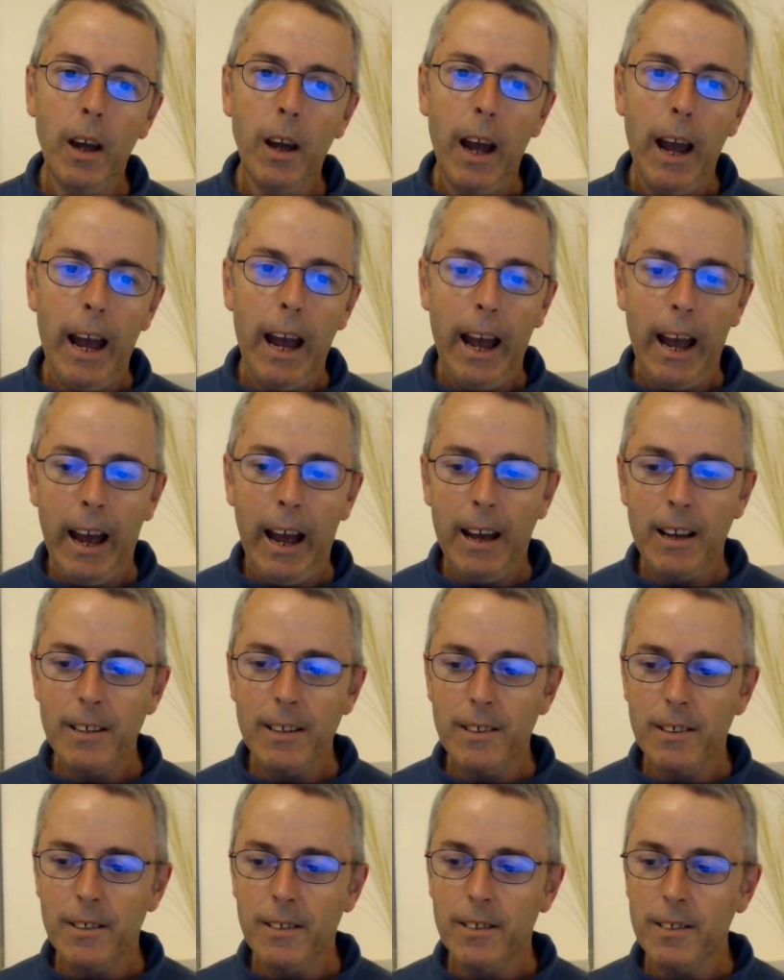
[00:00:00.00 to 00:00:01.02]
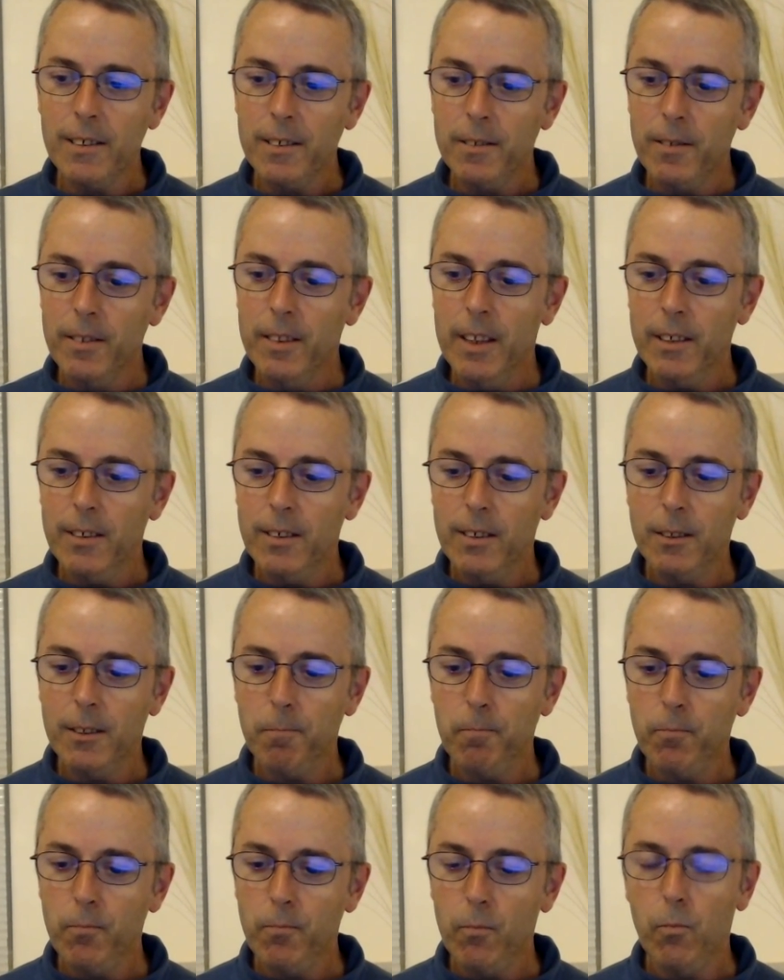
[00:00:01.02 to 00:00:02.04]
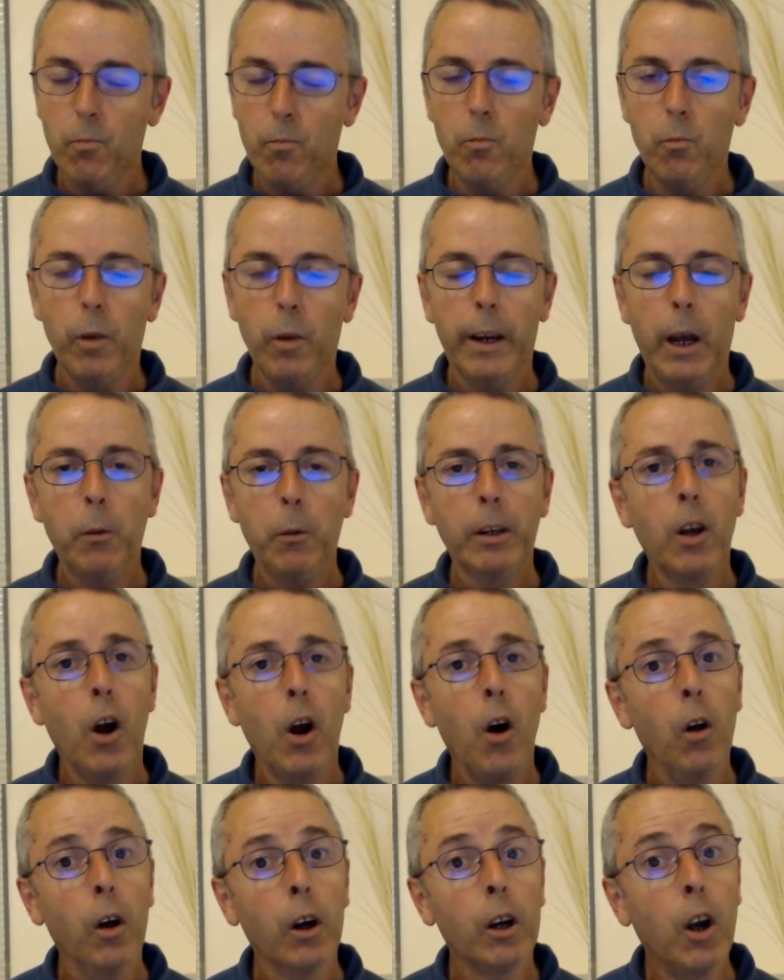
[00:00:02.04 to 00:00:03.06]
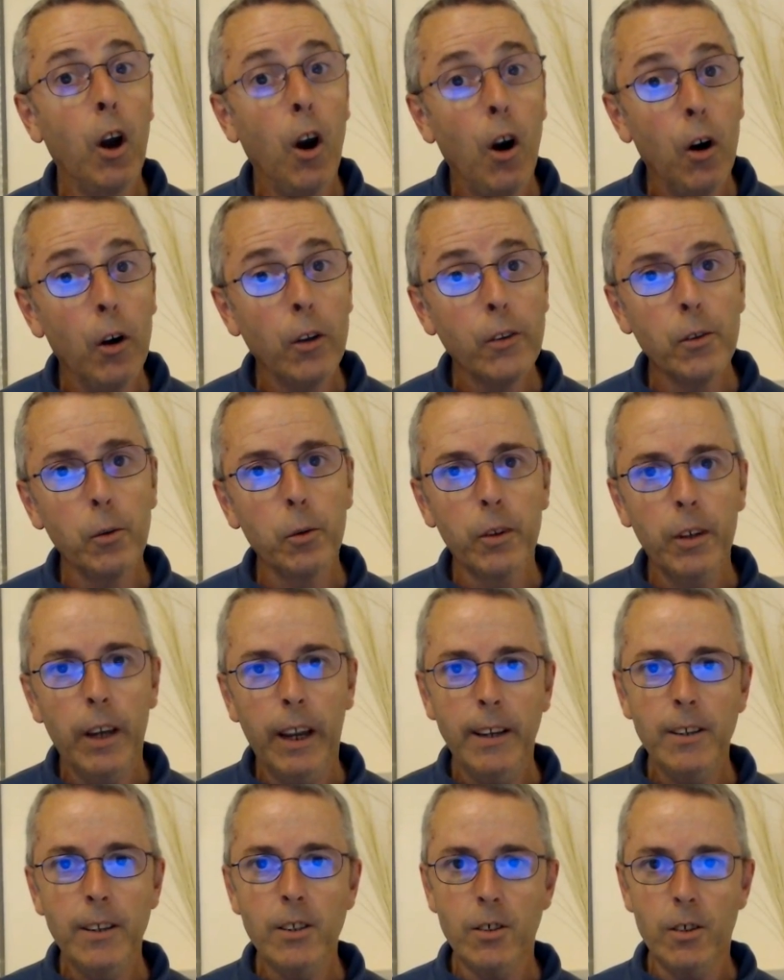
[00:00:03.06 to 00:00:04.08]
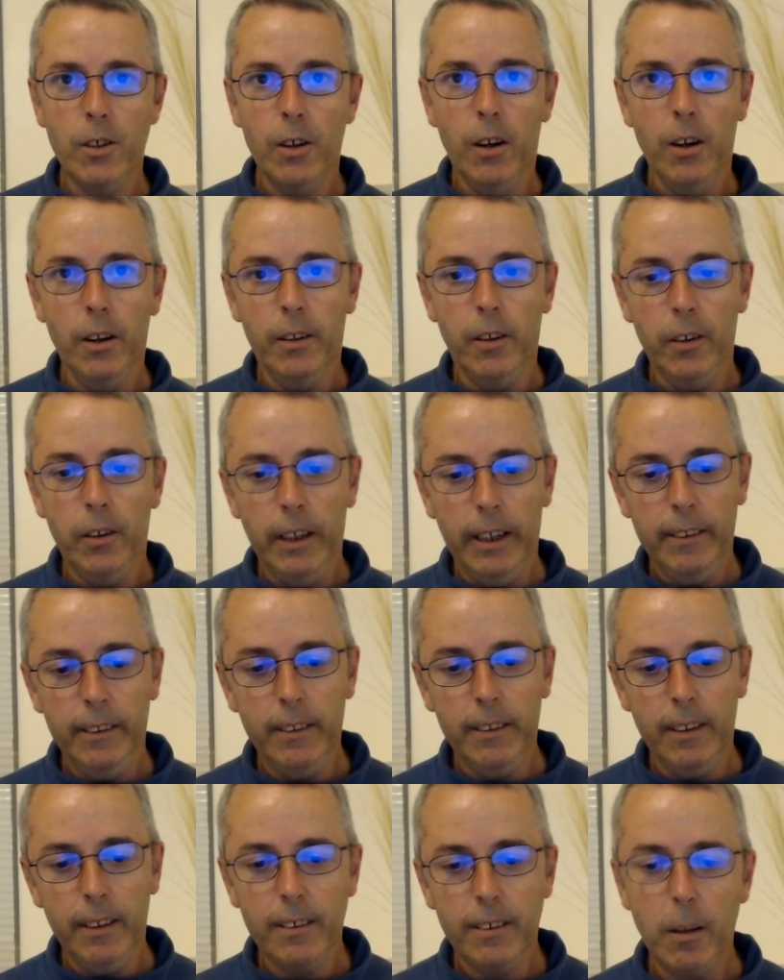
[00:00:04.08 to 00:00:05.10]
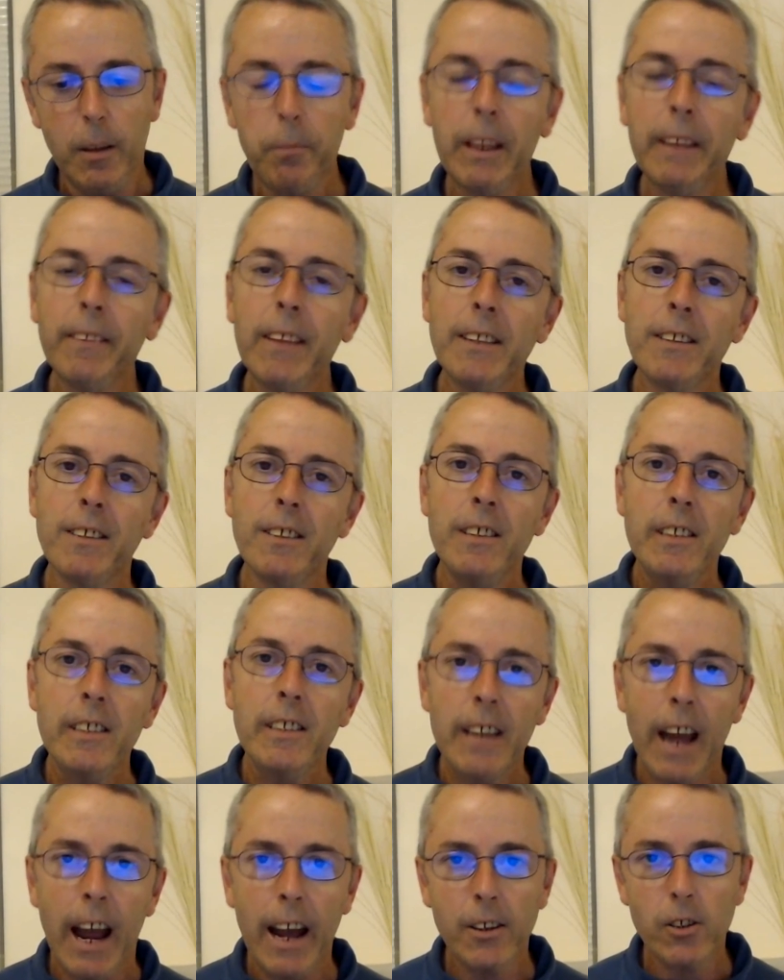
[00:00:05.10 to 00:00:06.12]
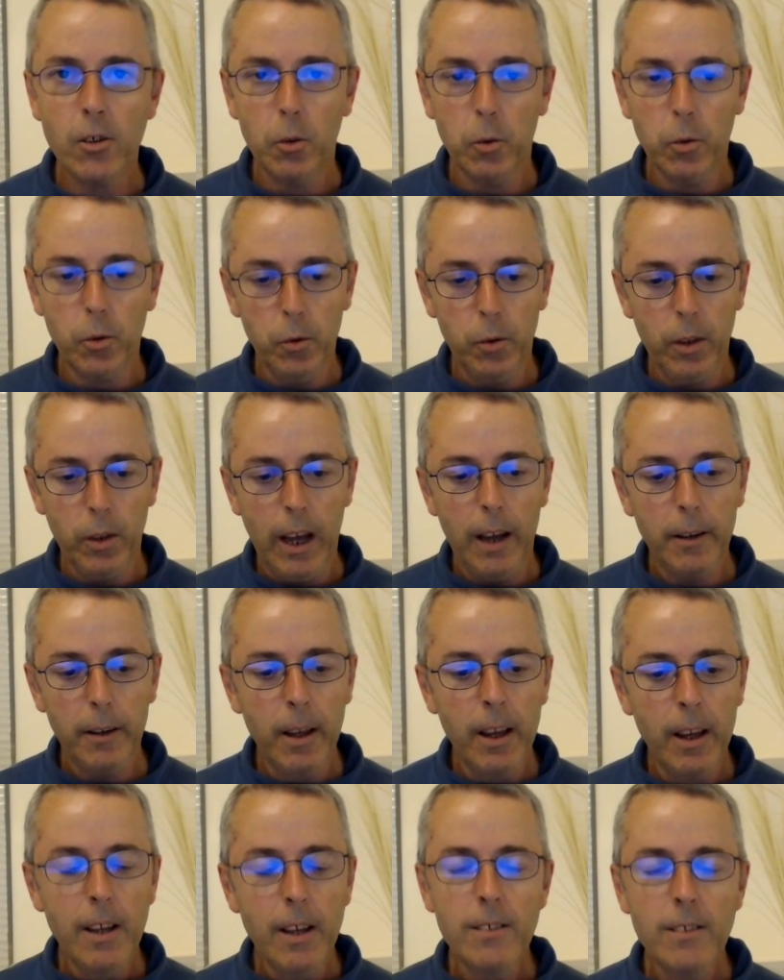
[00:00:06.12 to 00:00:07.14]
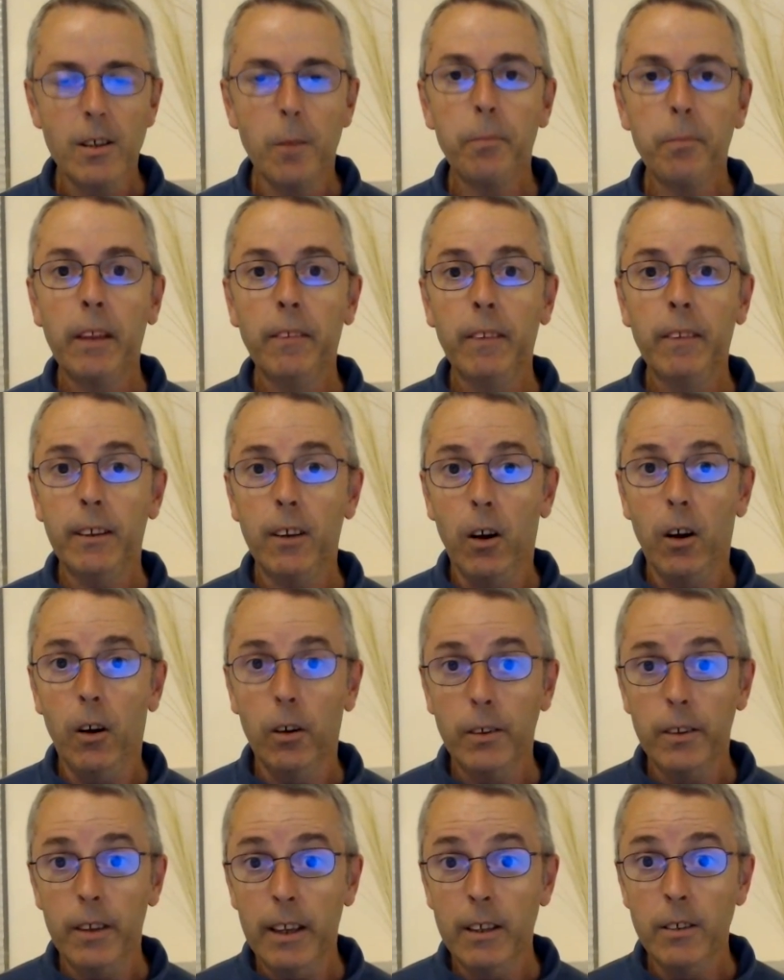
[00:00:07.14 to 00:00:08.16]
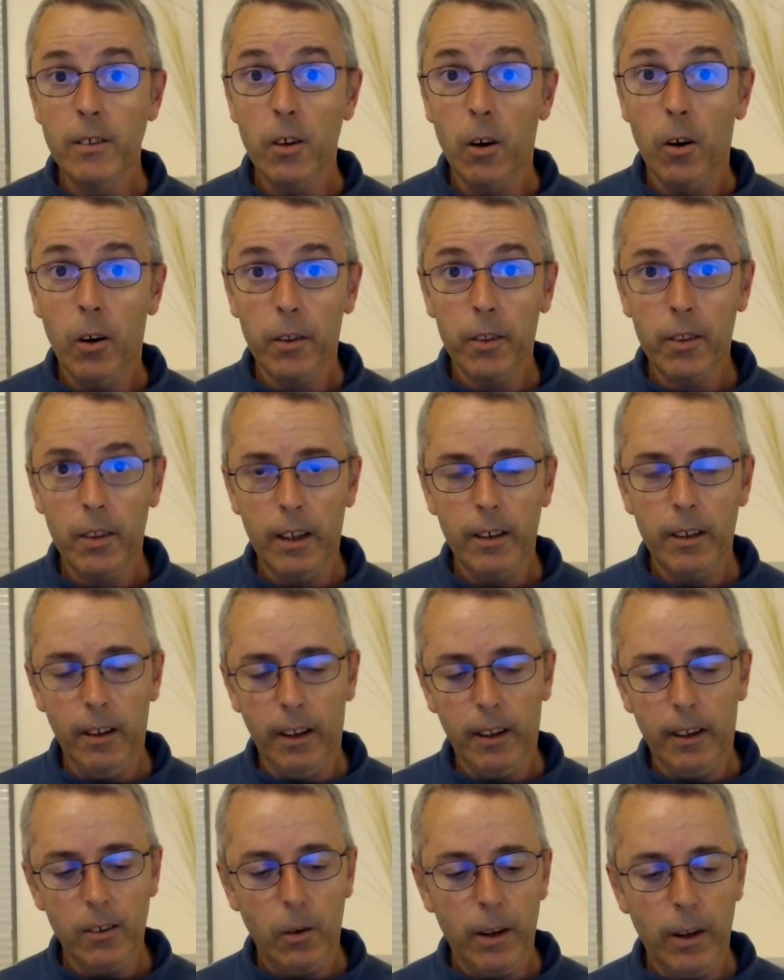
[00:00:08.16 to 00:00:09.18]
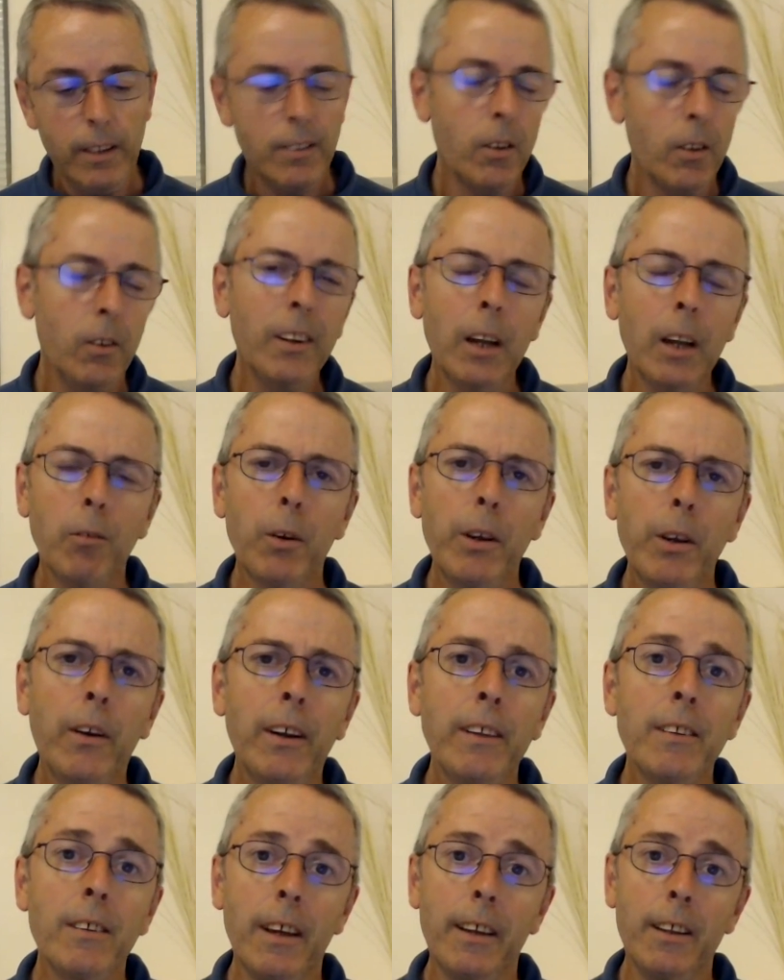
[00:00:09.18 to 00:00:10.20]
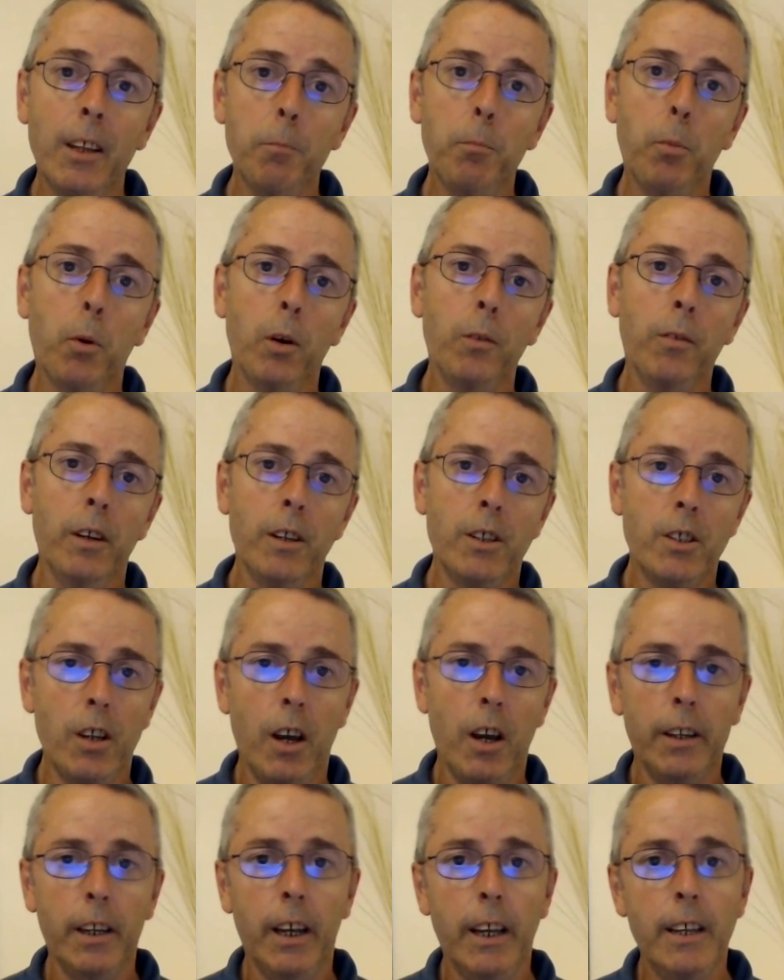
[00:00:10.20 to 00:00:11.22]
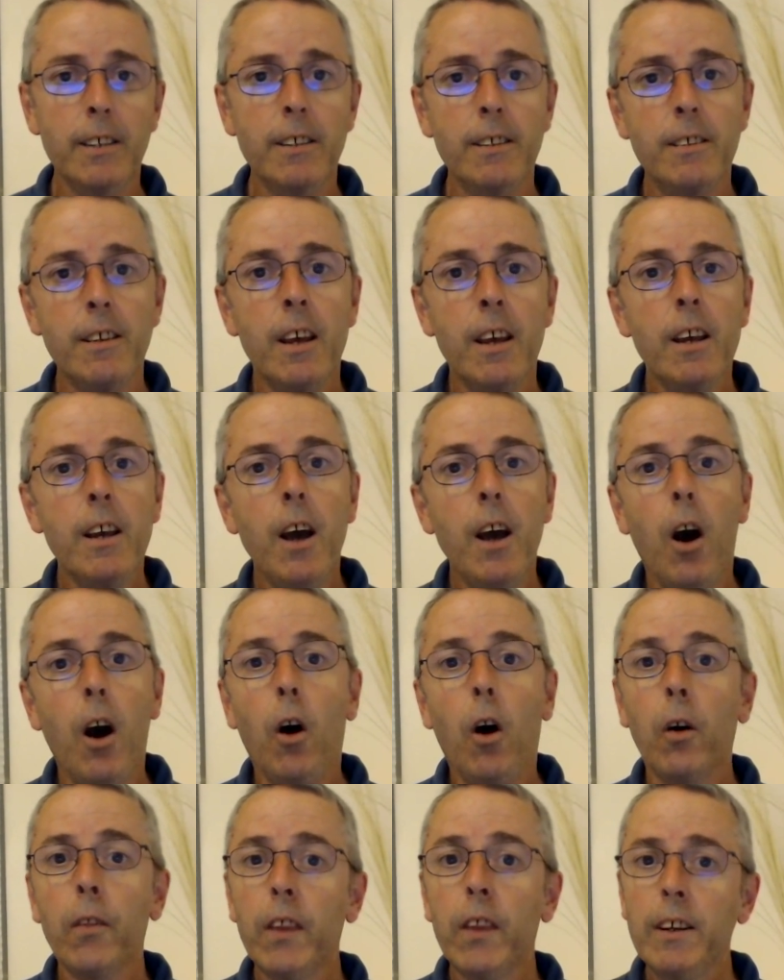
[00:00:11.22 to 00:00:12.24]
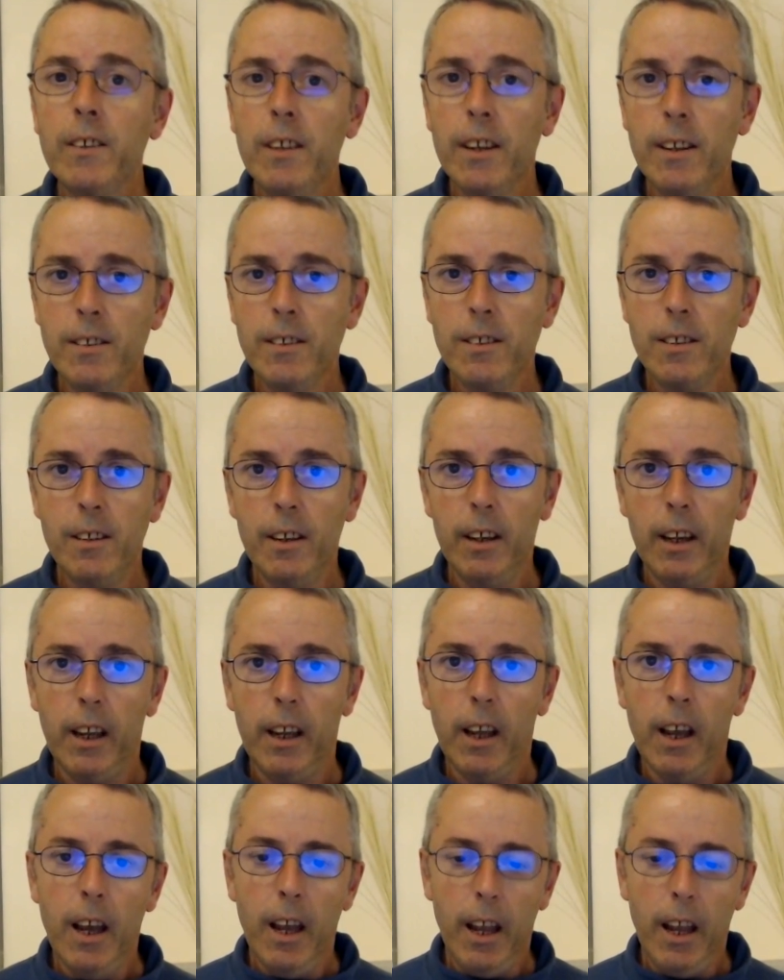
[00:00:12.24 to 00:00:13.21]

has this, what I would call a causal nature underneath it, something that's natural to that, something that is authentic. So on a certain level, you can say that Purva Ashadha is authenticity.